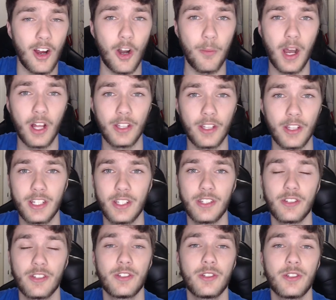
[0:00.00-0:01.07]

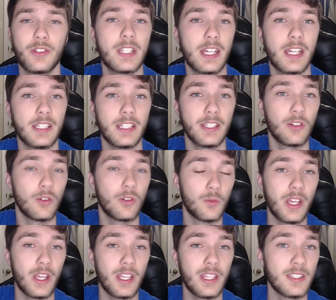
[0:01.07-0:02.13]
politicians are too set in the old
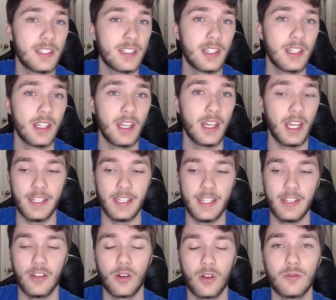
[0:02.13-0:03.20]
ways, and they
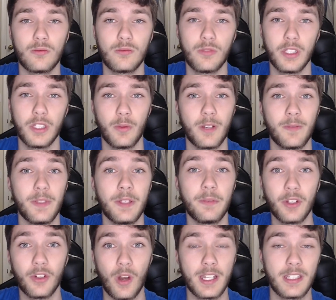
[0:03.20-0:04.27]
don't really want to be
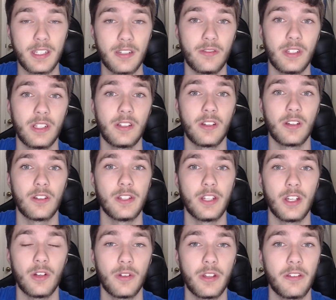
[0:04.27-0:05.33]
progressive and,
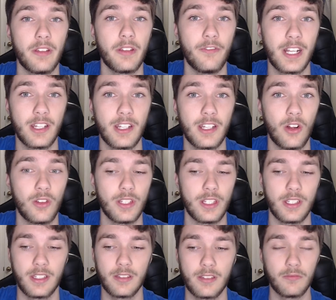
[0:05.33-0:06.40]
invest in all
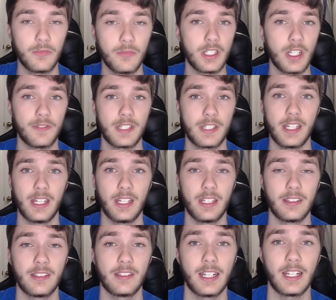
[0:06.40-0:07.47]
these
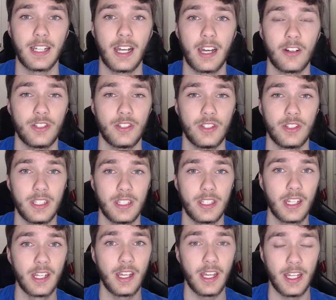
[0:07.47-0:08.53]
self-sustaining technologies.
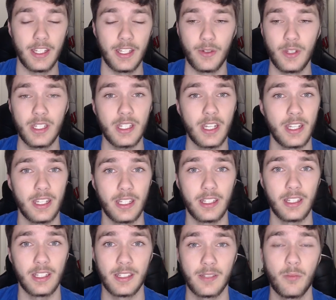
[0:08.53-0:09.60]
And so his
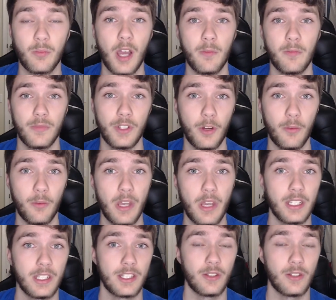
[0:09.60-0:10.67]
idea is, by
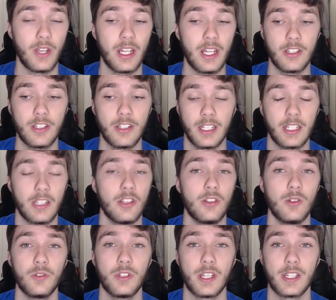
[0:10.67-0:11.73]
making his own nation, he could
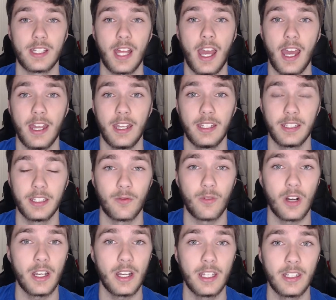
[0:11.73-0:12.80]
do just that, and he
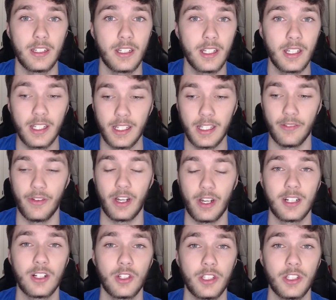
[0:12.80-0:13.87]
can run it in a
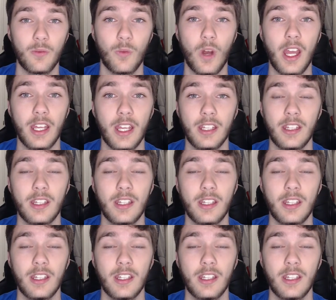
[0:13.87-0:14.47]
very clean way.